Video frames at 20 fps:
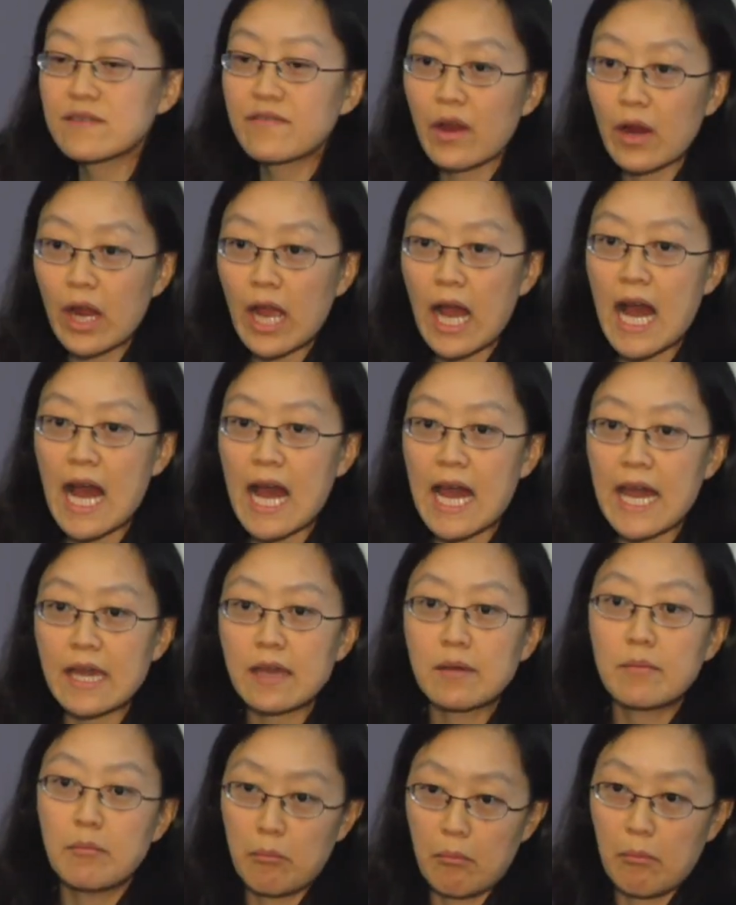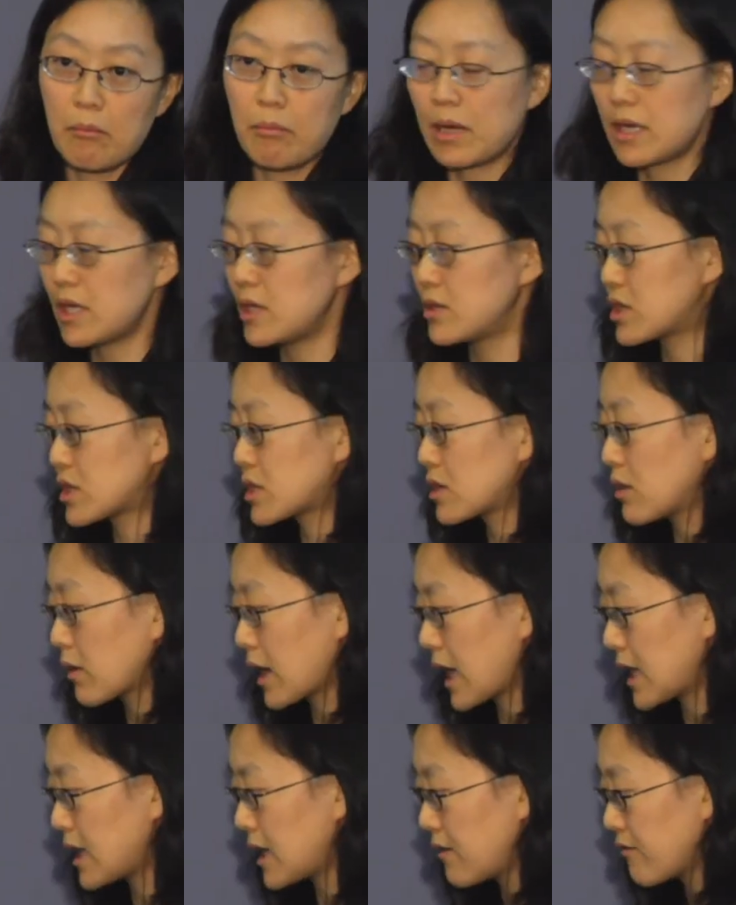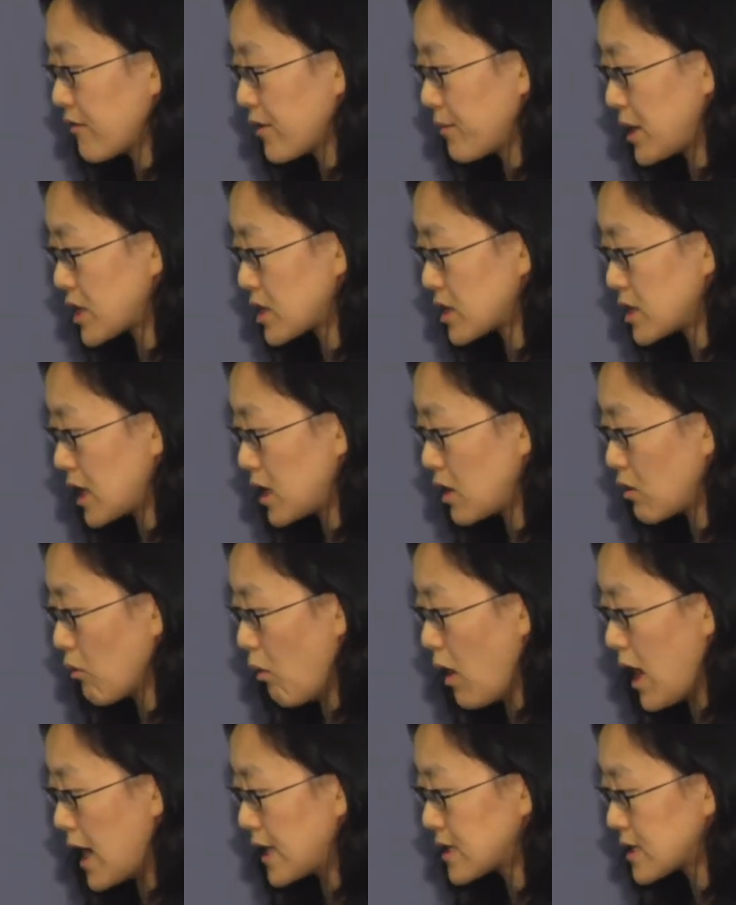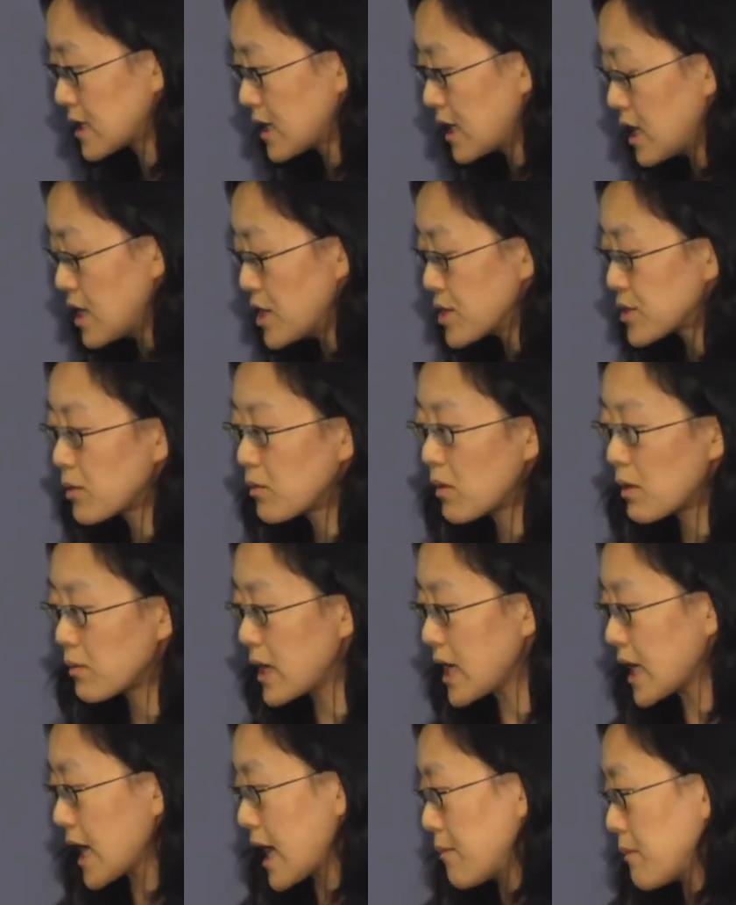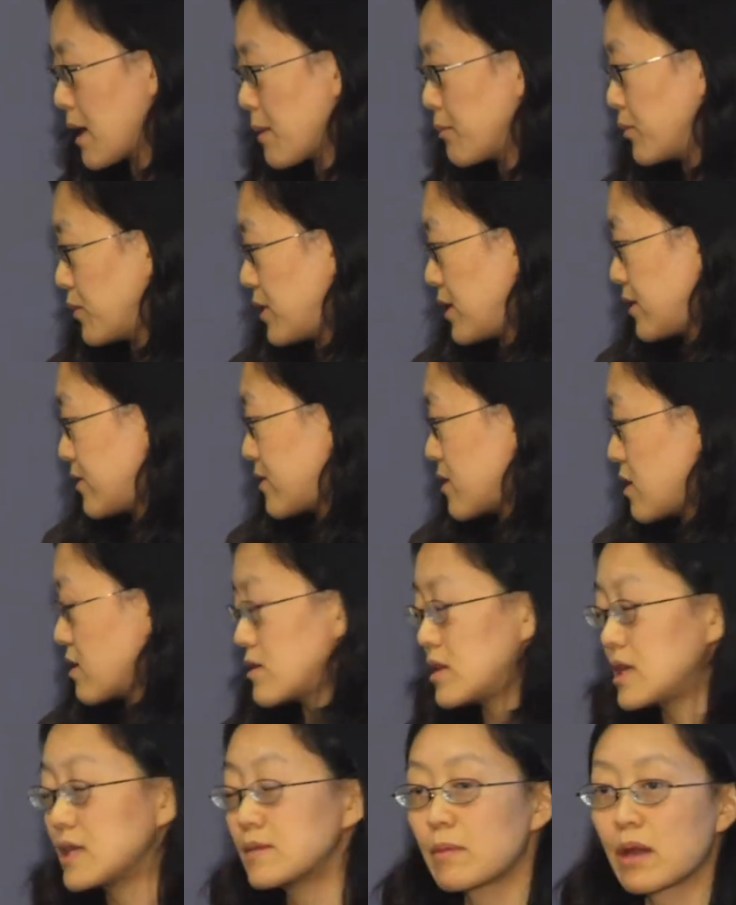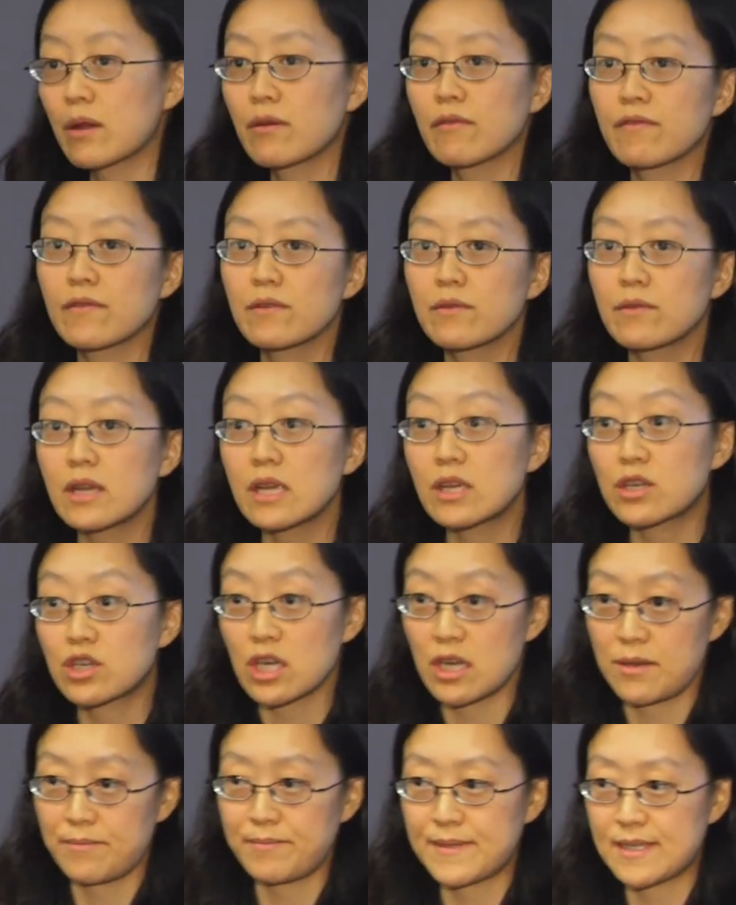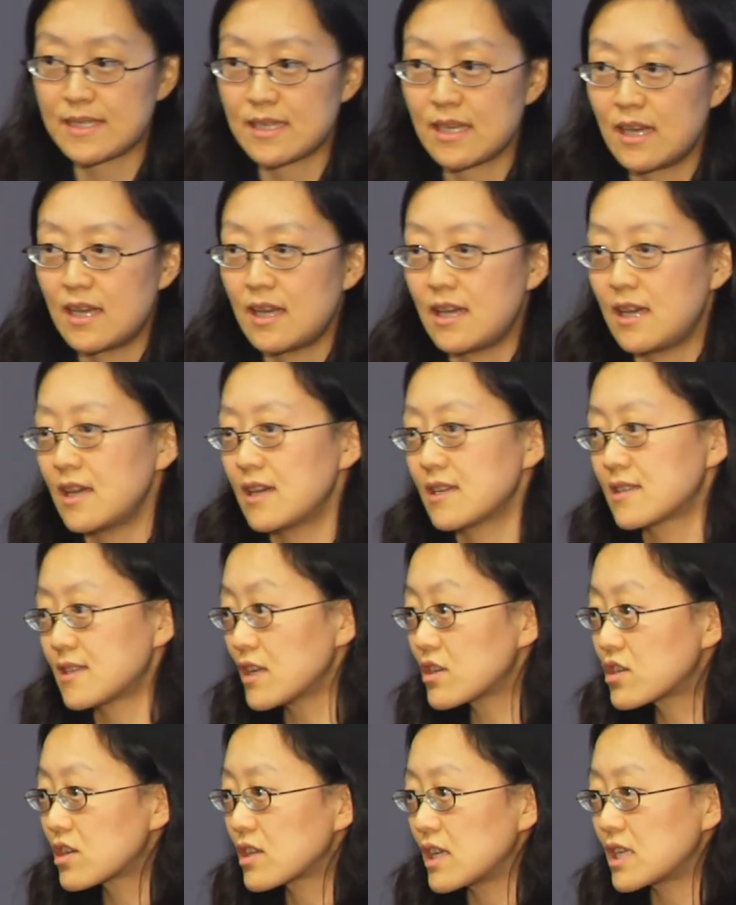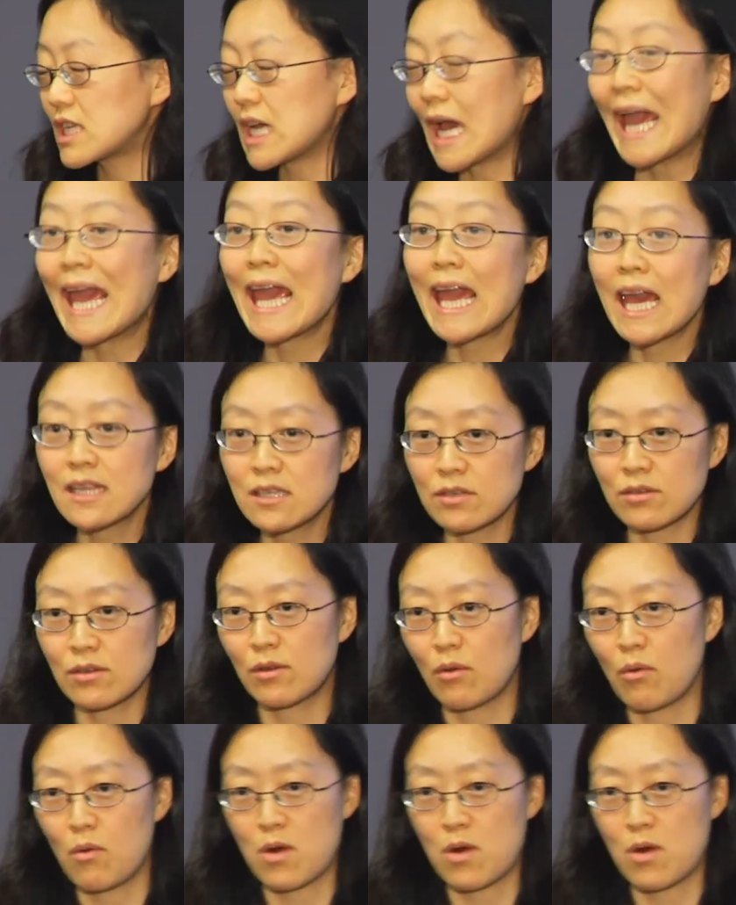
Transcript: is very high, but you just don't get the information that you want. So what we came up with are these microfluidic chips, essentially to handle the